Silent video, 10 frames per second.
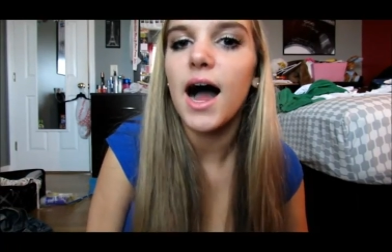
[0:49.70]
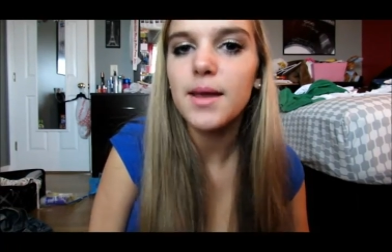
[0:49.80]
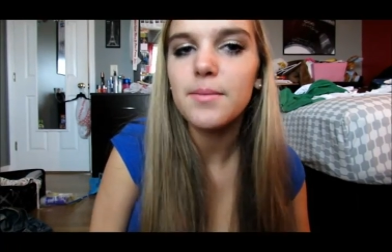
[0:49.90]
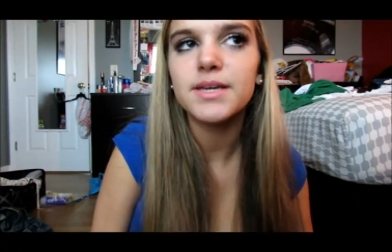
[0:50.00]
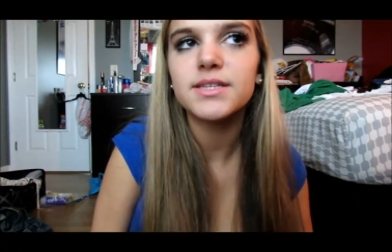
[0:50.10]

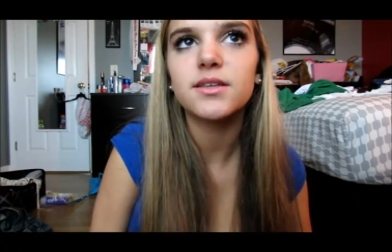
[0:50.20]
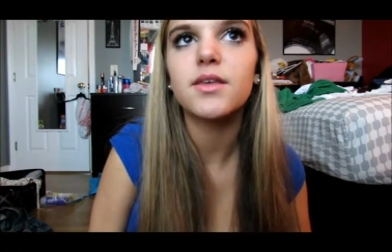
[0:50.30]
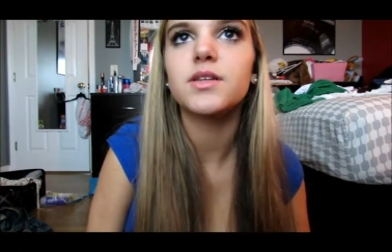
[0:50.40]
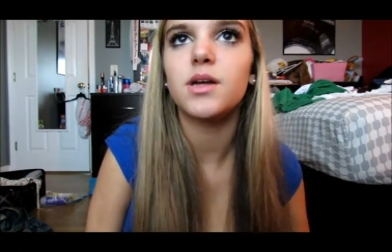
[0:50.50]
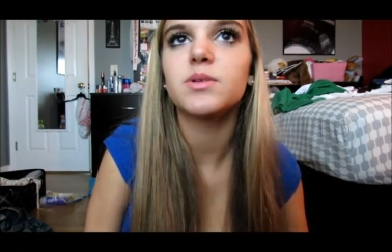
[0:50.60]
I am
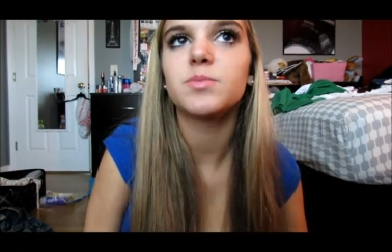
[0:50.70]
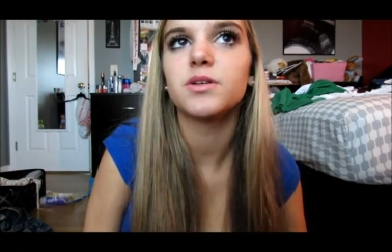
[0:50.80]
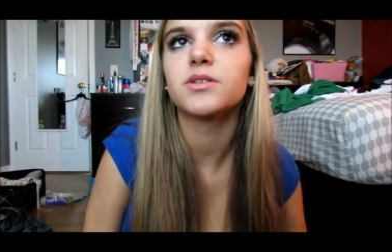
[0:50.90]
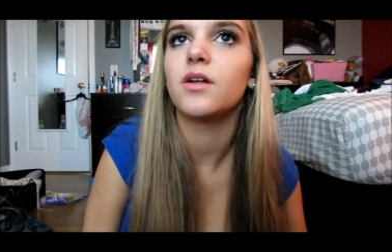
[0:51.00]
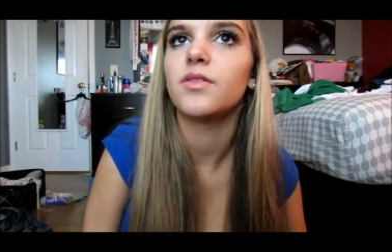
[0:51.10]
basically the dumbest
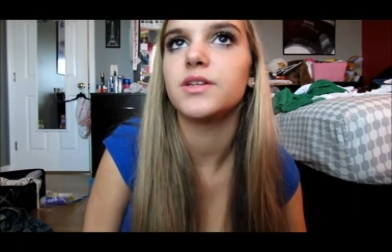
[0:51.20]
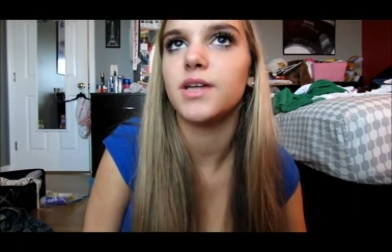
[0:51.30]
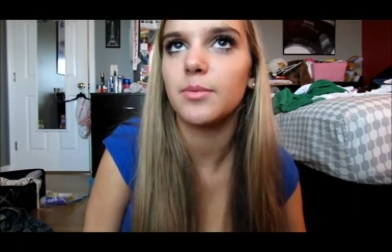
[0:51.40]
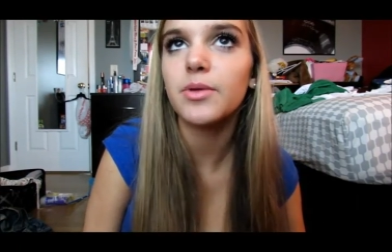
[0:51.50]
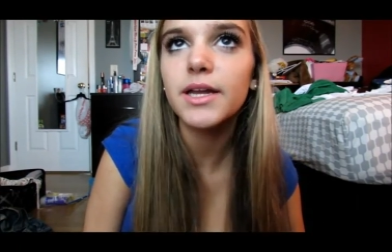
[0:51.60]
person on the
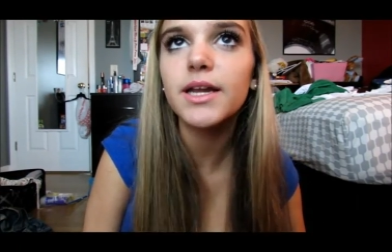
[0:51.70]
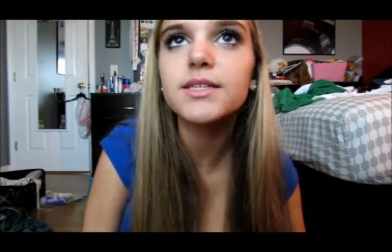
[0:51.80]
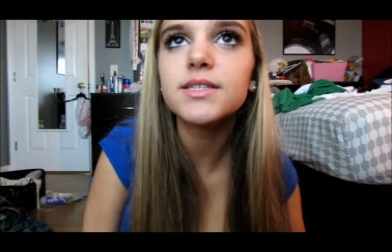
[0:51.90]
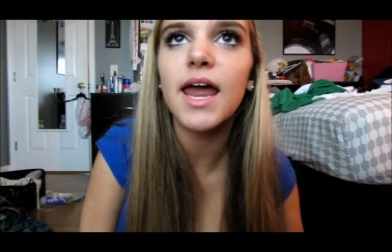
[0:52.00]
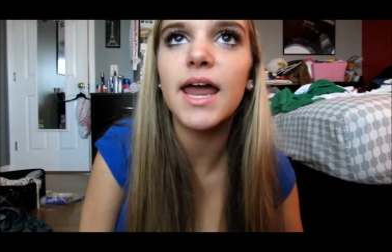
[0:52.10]
entire planet.